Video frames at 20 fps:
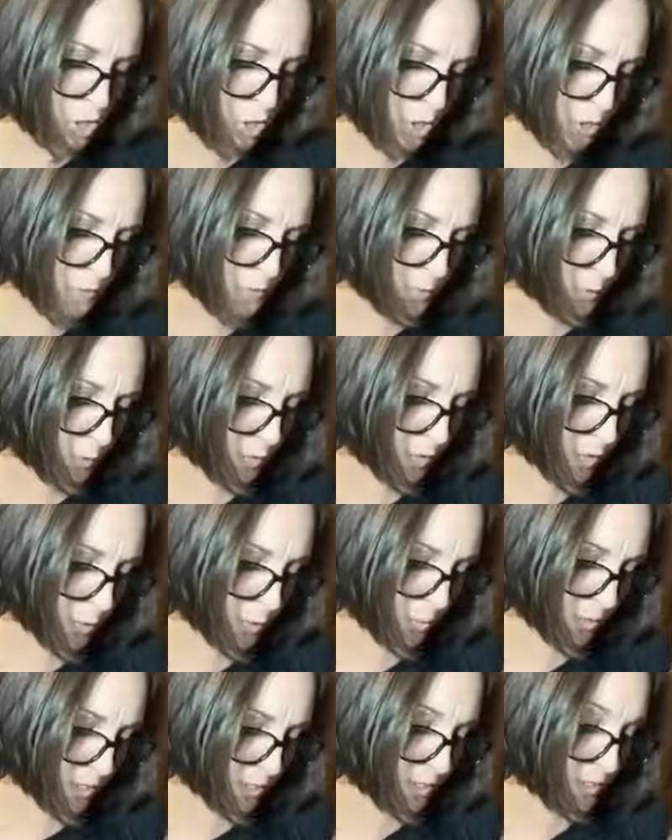You're feeling a
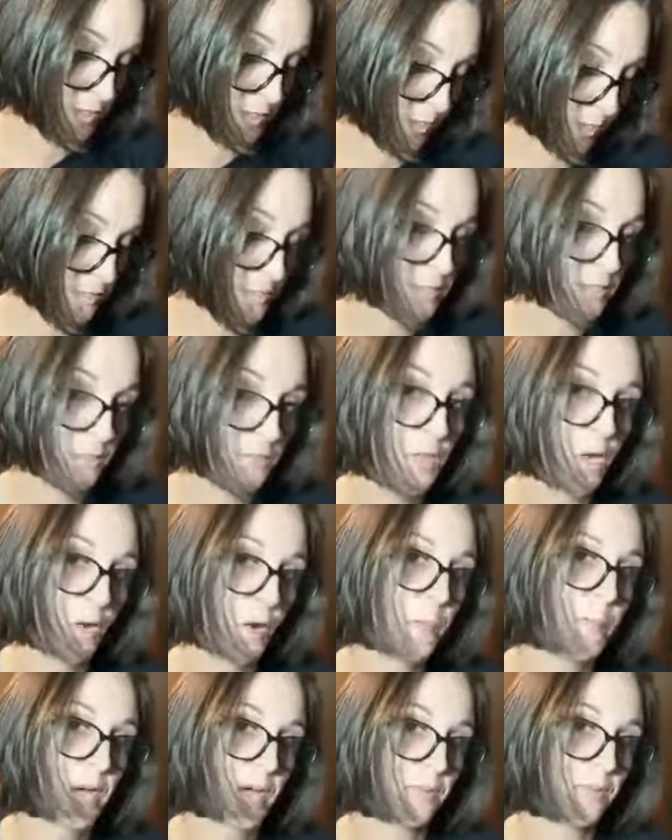little indecisive,
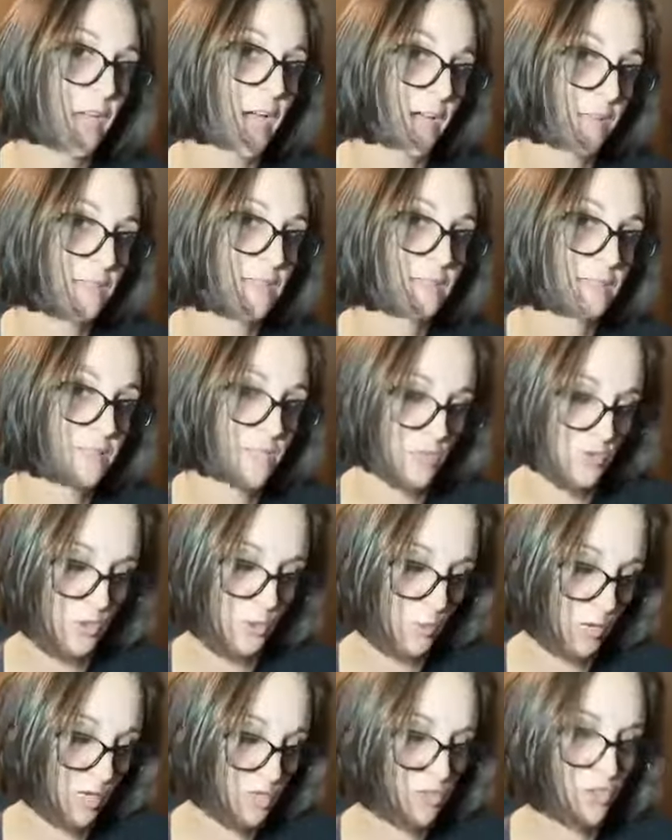though, about that
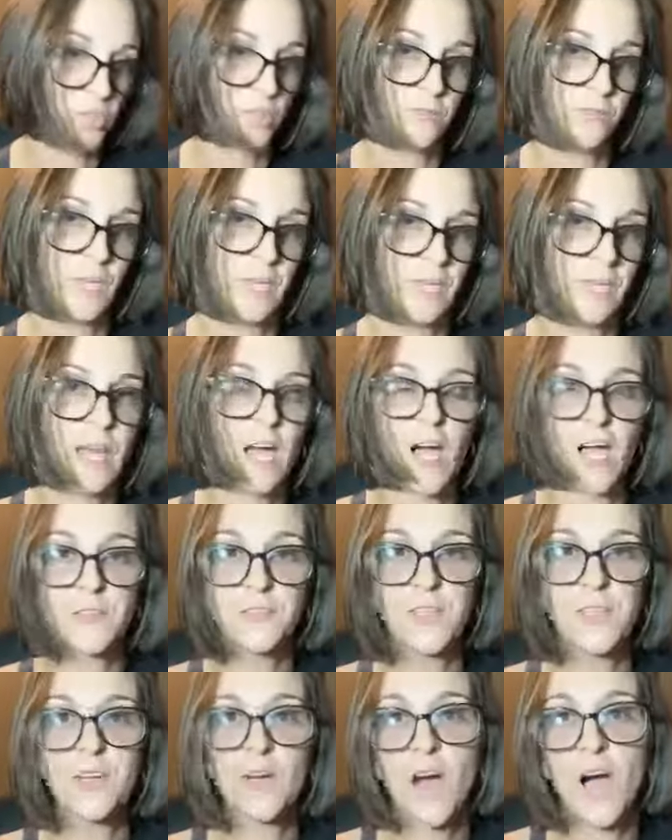situation right now. I
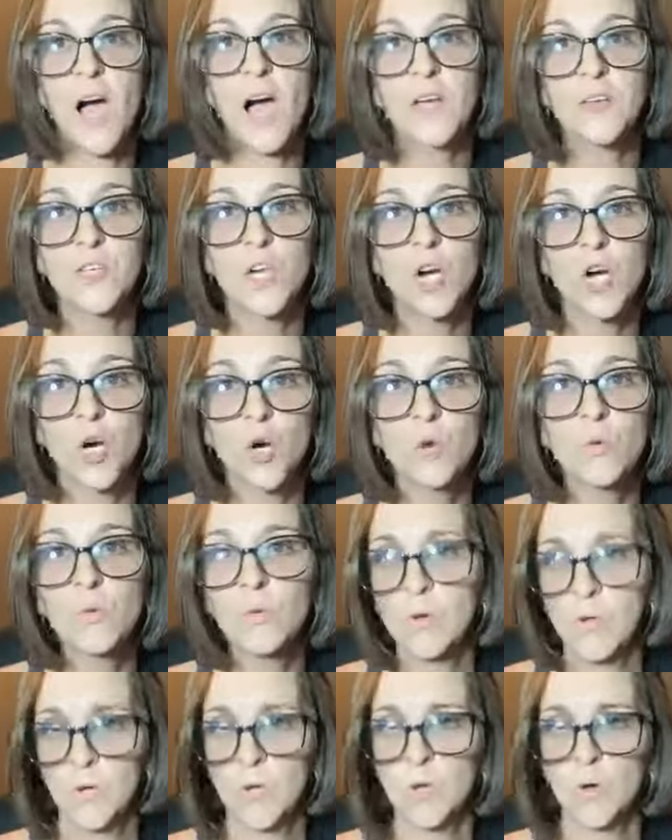think I
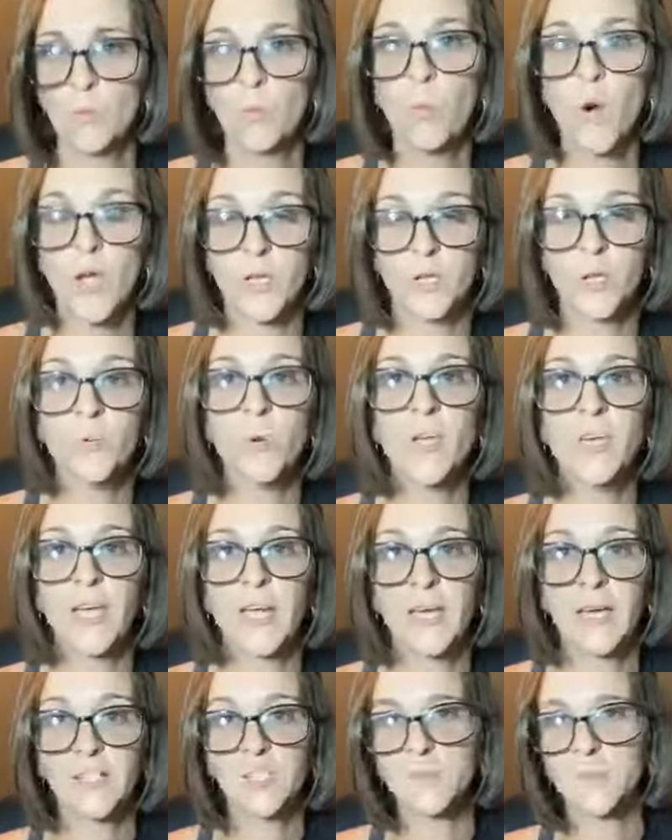know what you want
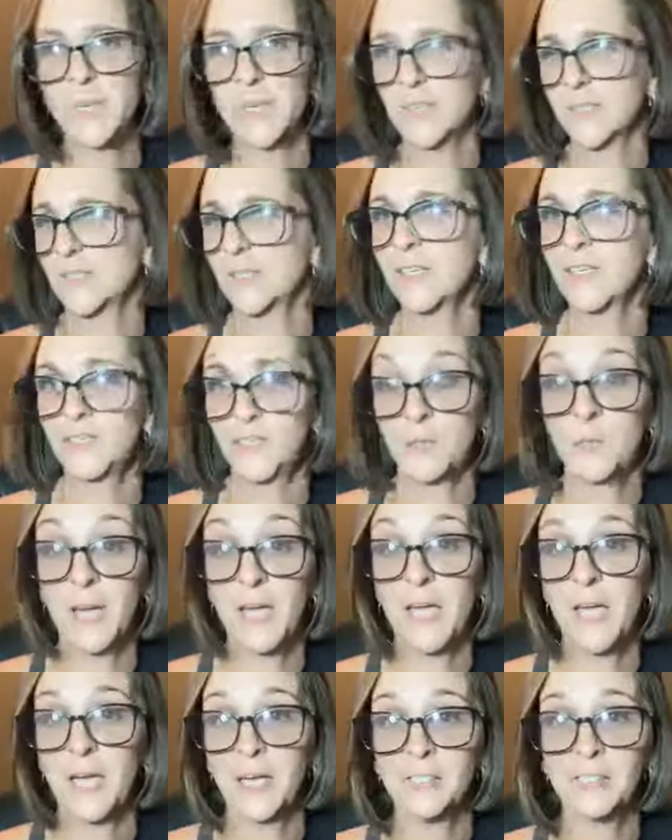to ask me because it's in my
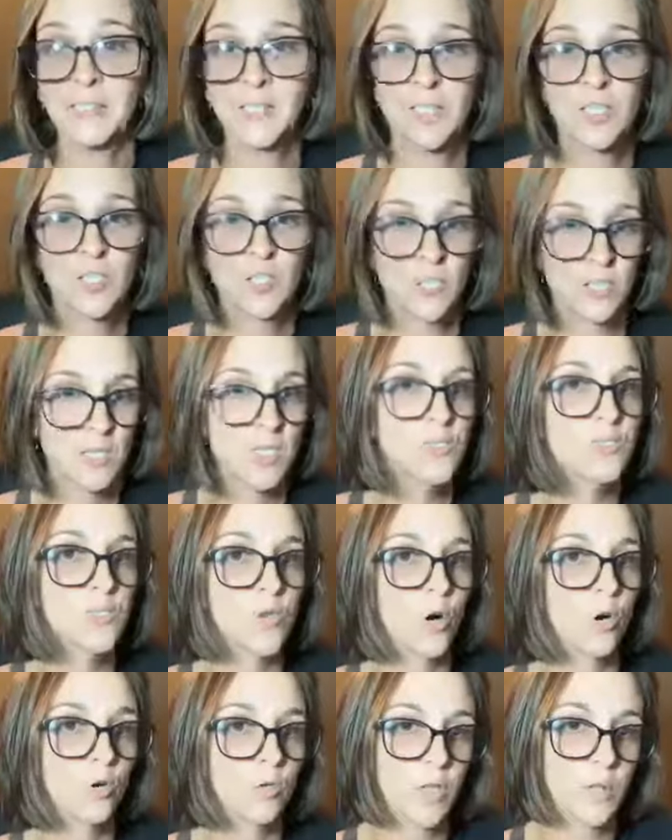head.
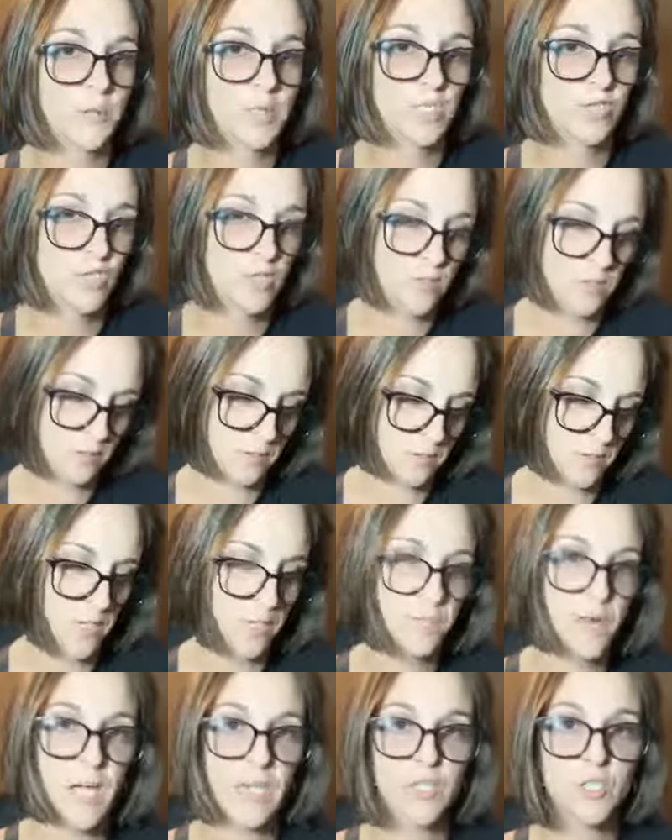So let me just see
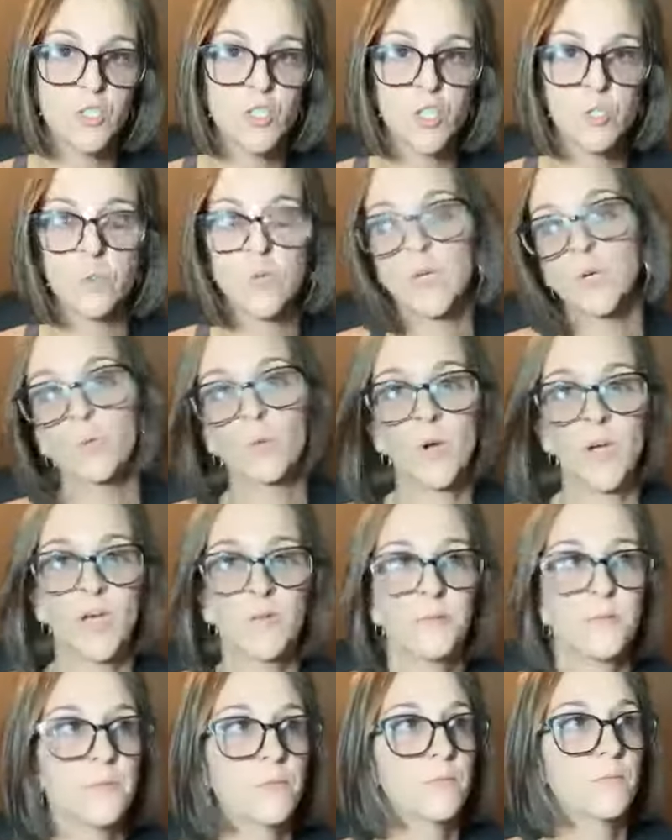if I can do it
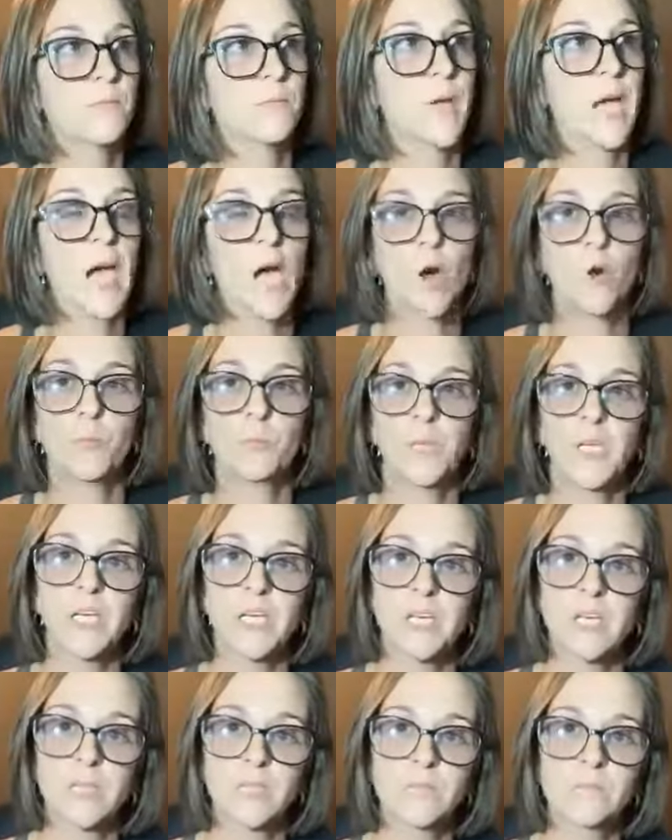without
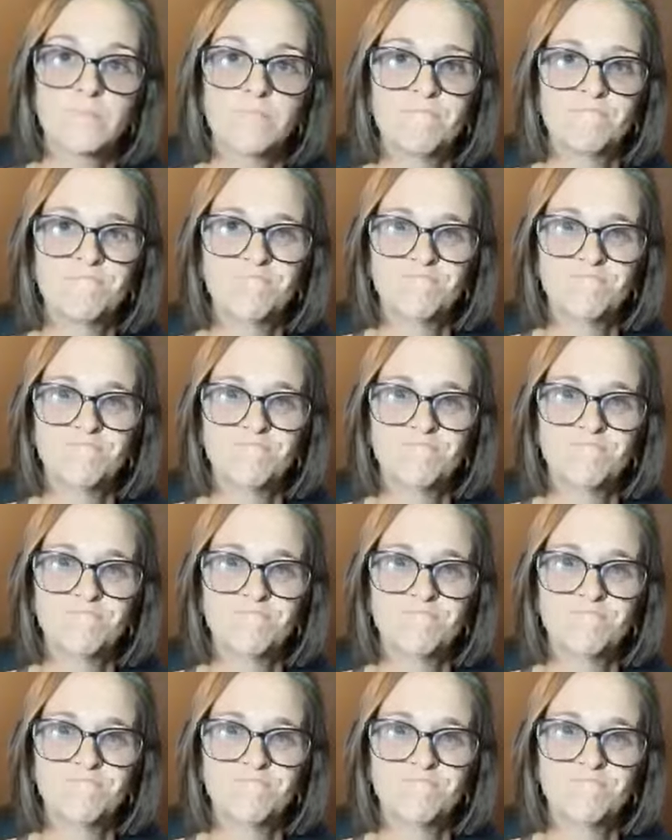being,